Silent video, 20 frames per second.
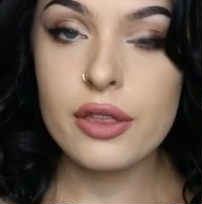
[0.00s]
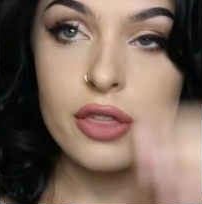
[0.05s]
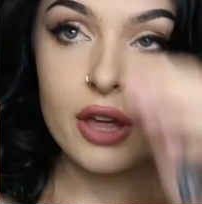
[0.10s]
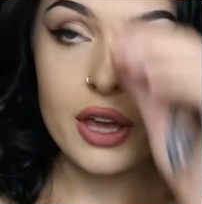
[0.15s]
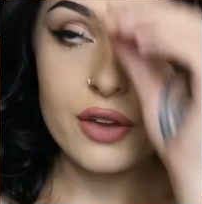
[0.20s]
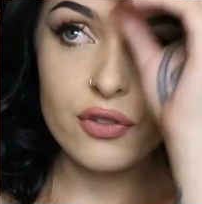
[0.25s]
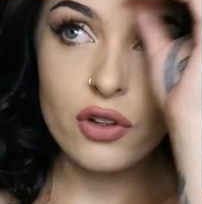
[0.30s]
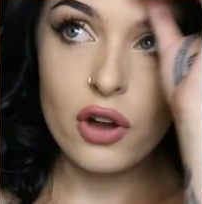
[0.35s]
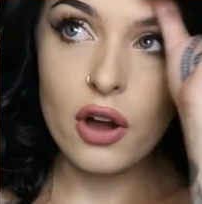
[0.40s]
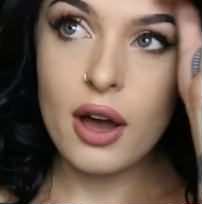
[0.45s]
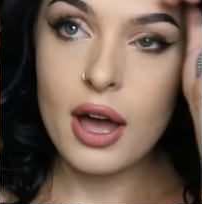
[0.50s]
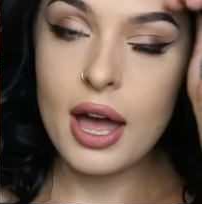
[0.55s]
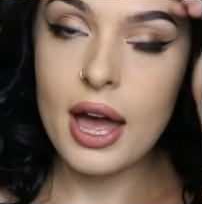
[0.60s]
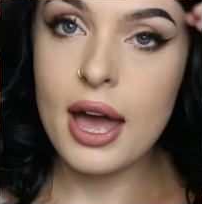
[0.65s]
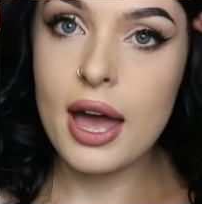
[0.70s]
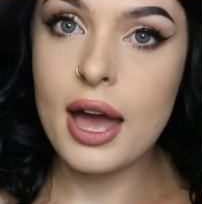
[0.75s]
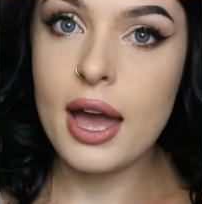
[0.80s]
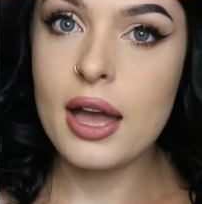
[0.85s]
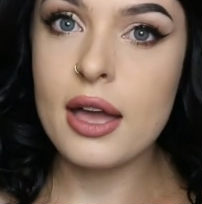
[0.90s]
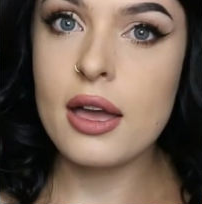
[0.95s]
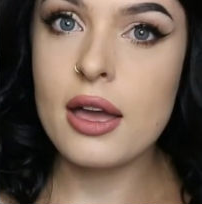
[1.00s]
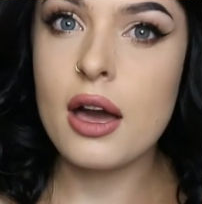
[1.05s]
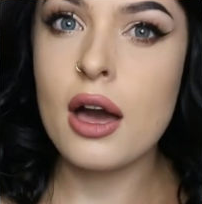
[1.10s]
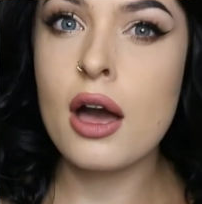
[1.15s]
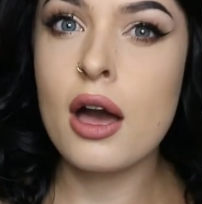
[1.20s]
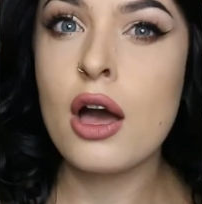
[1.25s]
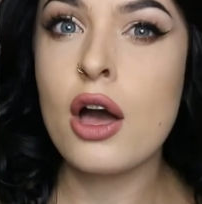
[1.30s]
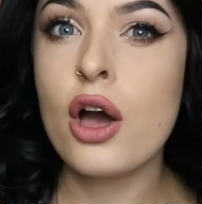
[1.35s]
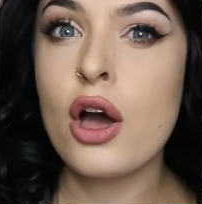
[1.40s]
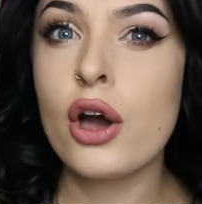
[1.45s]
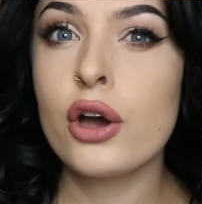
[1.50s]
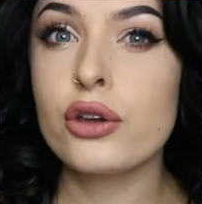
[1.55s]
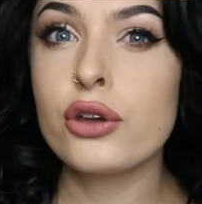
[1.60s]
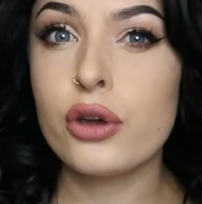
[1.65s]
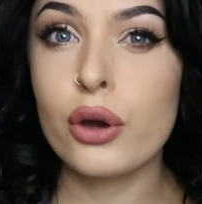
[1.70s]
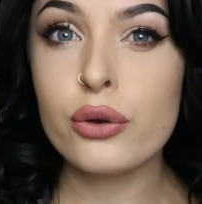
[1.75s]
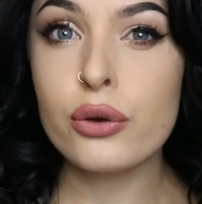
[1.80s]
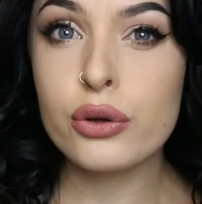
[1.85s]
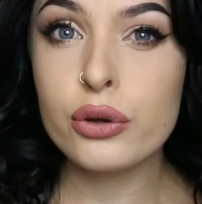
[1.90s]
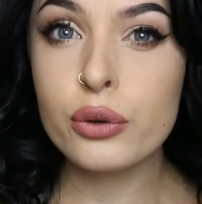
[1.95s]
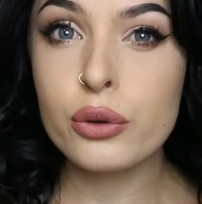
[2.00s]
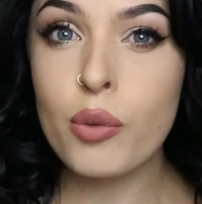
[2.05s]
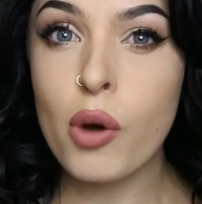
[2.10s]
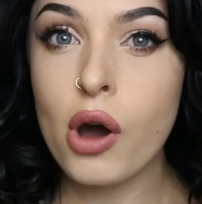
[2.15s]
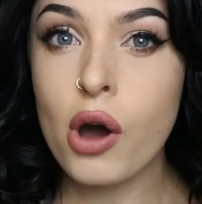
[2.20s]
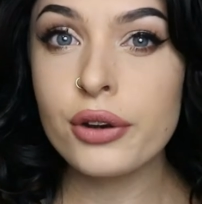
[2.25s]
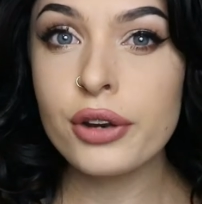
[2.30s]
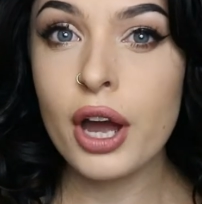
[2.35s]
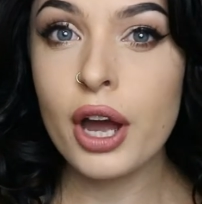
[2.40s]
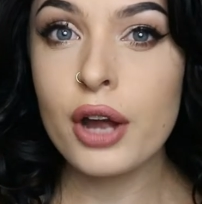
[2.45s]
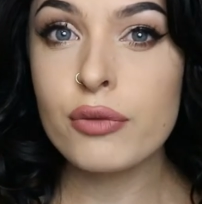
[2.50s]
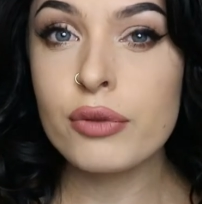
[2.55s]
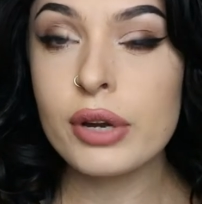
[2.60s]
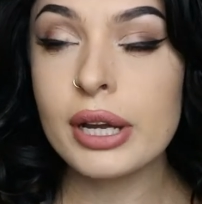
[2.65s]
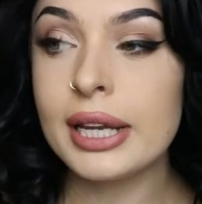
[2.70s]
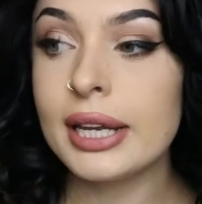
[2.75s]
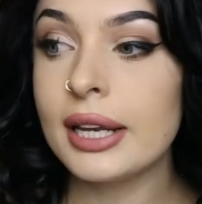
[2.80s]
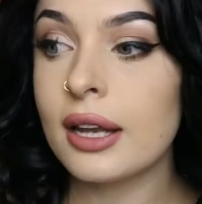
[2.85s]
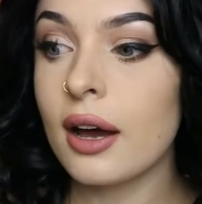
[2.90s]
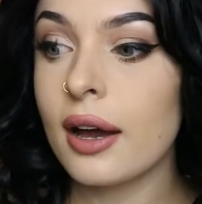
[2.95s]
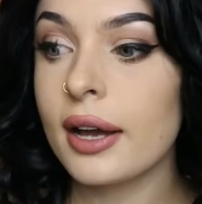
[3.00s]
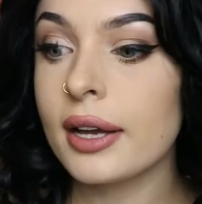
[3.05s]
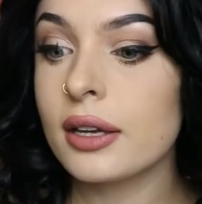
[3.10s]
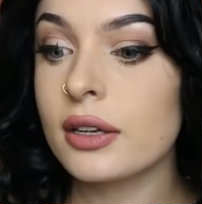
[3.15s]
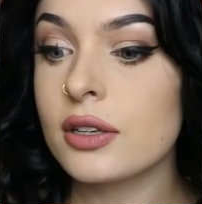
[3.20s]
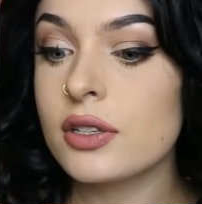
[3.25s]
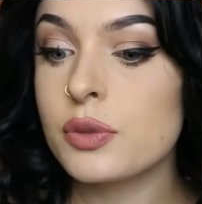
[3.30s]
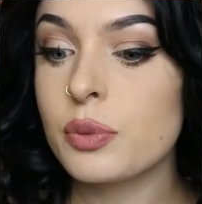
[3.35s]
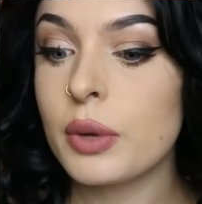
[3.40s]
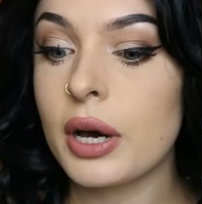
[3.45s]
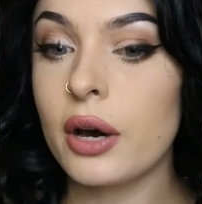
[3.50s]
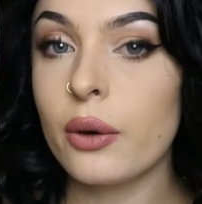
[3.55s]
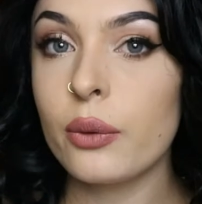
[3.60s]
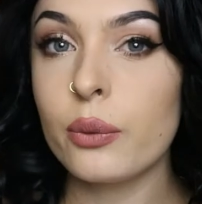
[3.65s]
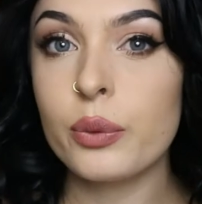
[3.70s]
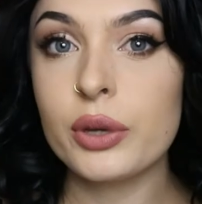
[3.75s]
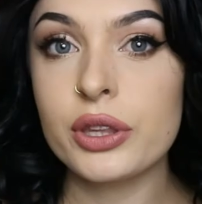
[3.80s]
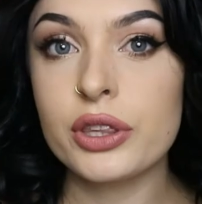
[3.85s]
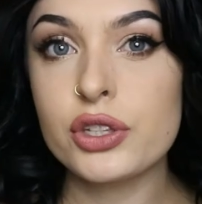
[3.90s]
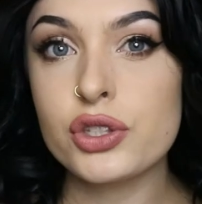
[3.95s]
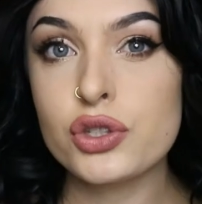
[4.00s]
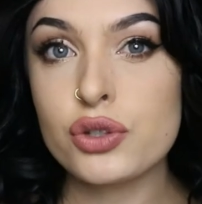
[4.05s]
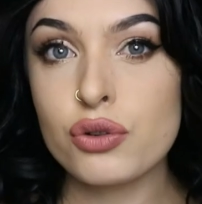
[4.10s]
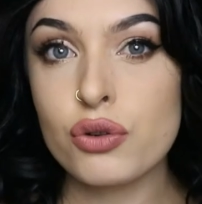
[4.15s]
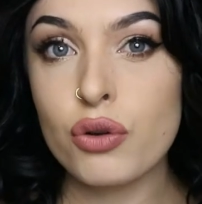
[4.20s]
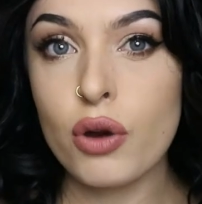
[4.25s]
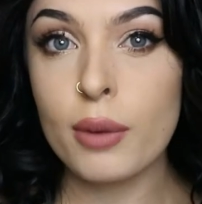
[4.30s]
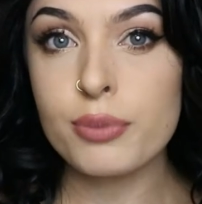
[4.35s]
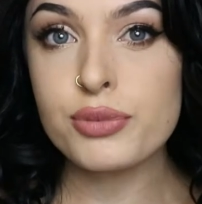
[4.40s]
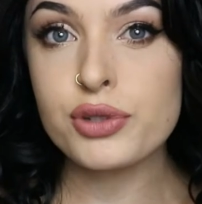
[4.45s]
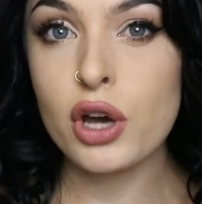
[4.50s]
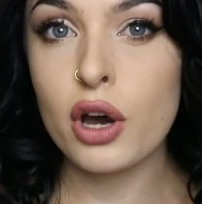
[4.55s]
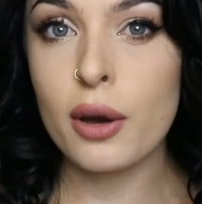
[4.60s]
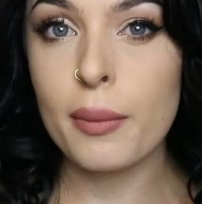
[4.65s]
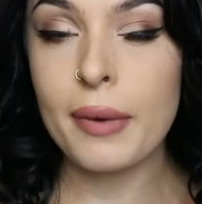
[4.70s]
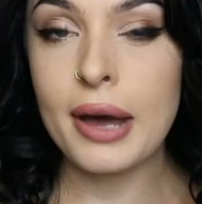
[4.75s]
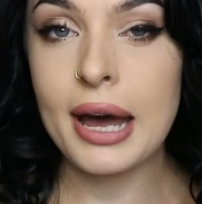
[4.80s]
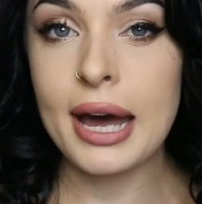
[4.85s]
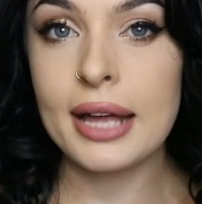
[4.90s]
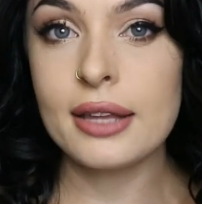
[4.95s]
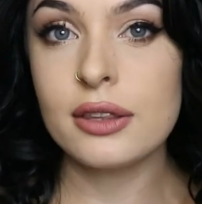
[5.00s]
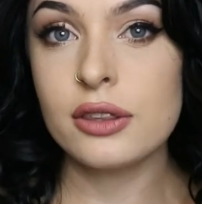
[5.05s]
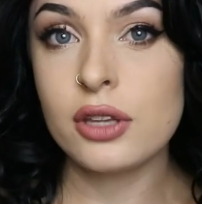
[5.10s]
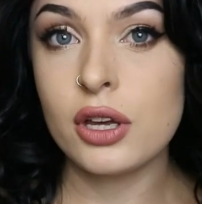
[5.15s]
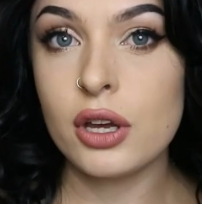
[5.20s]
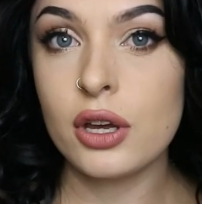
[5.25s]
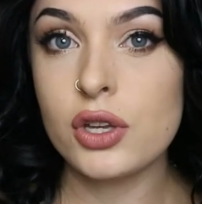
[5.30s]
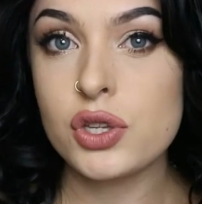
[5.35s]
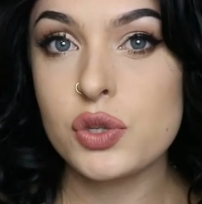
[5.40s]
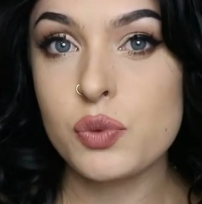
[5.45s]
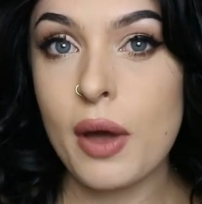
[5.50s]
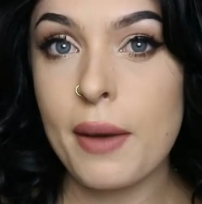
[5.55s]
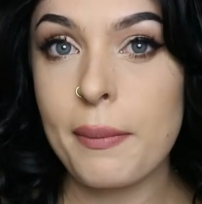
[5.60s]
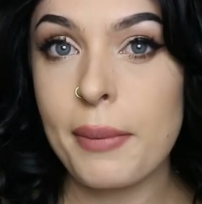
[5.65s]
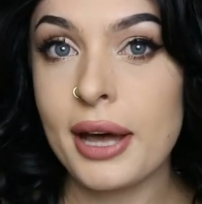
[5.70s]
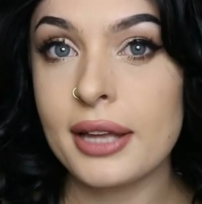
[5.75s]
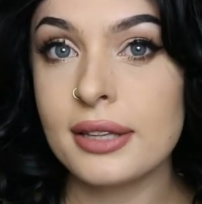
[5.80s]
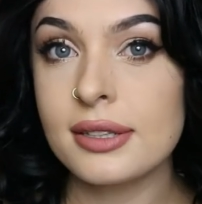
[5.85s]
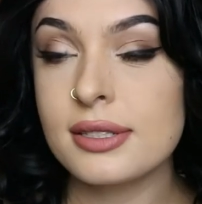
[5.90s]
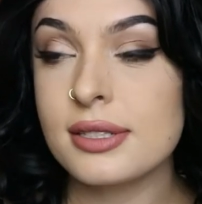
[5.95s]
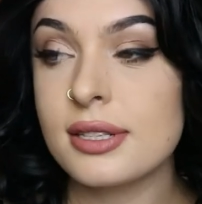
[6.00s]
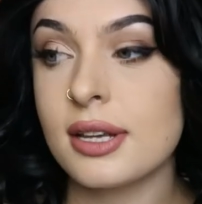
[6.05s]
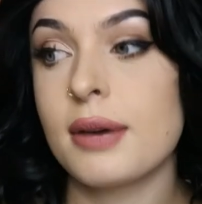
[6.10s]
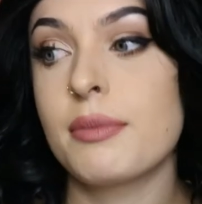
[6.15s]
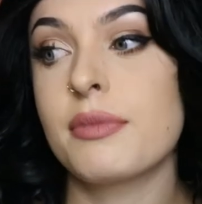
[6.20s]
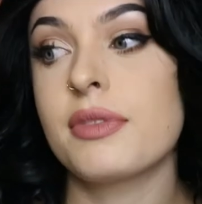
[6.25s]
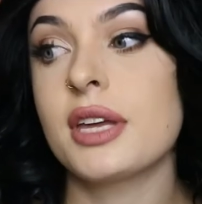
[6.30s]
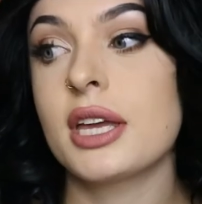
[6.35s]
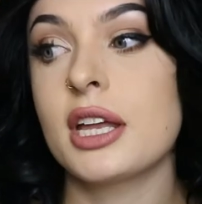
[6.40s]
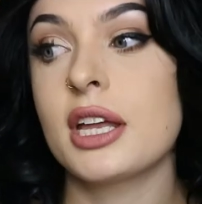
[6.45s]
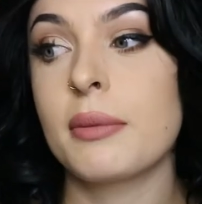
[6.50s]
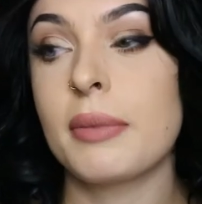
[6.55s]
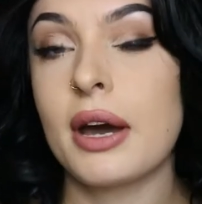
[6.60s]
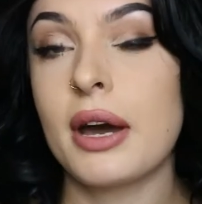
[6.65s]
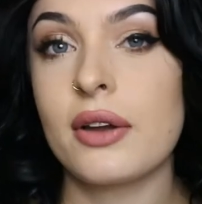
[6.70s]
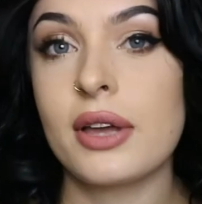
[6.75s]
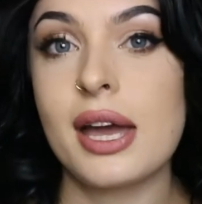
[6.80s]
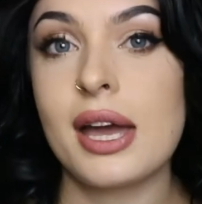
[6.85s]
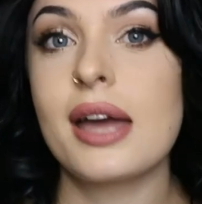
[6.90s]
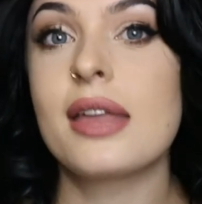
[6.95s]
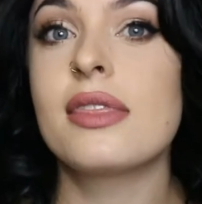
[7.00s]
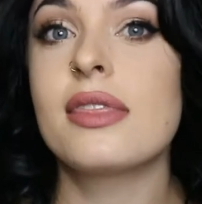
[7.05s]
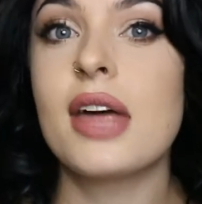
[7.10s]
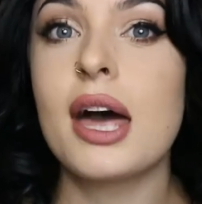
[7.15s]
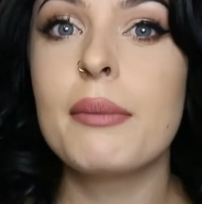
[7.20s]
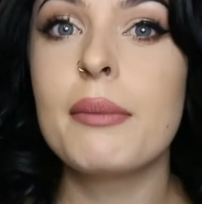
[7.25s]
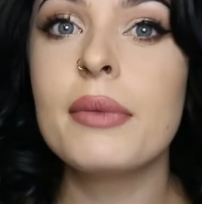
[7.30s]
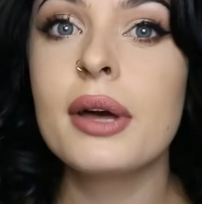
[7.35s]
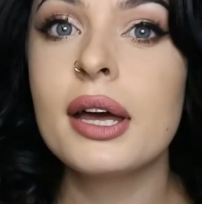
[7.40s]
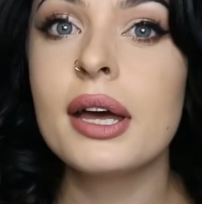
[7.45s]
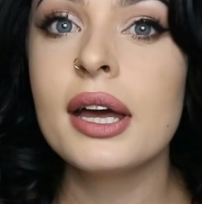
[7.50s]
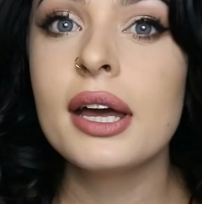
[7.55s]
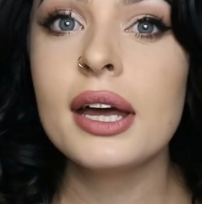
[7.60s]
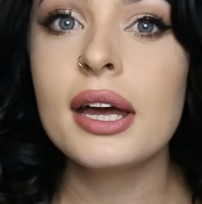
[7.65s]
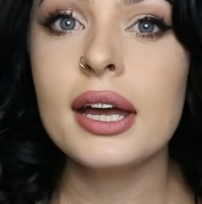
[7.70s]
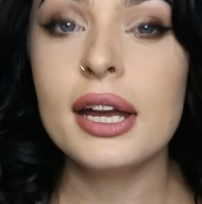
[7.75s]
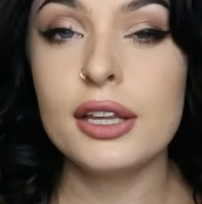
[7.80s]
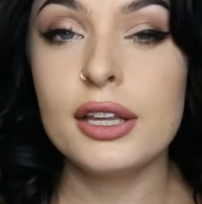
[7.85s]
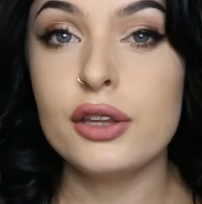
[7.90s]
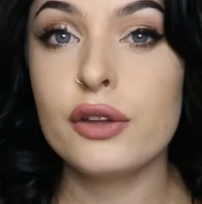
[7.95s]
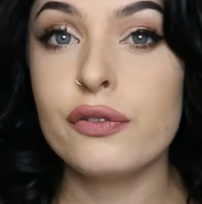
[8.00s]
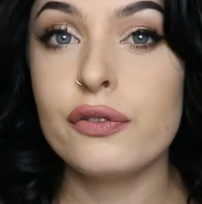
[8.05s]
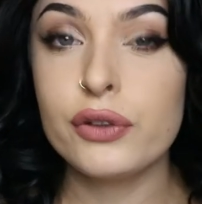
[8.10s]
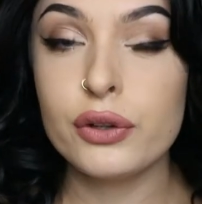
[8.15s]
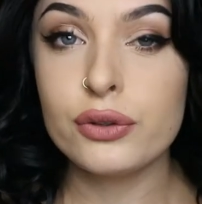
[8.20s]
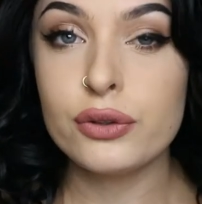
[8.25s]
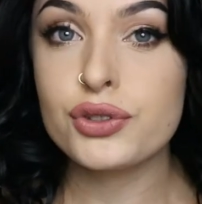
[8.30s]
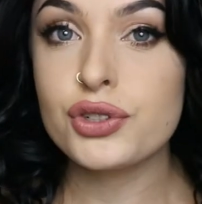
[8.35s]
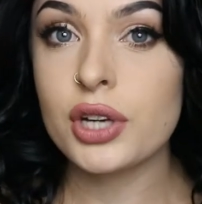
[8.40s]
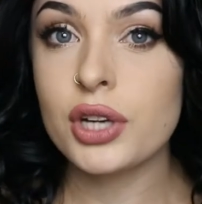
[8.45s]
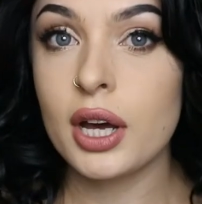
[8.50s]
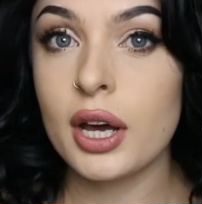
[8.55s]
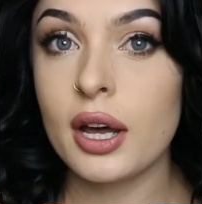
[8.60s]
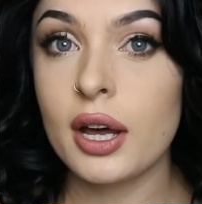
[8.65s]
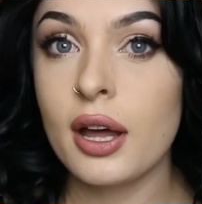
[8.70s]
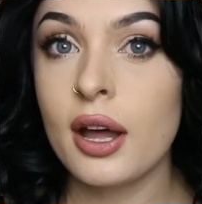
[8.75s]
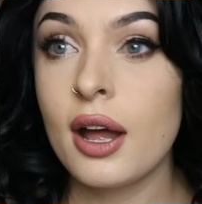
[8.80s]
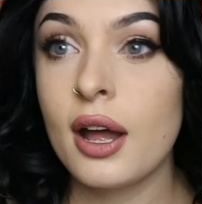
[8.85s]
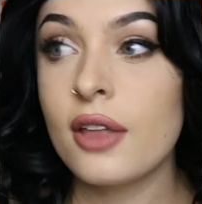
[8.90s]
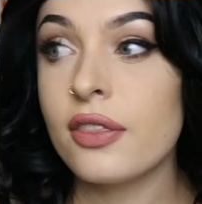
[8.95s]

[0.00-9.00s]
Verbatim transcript: They've got a Goku one I really like as well with the crop top and the sweatpants. I'm thinking about getting them in the future.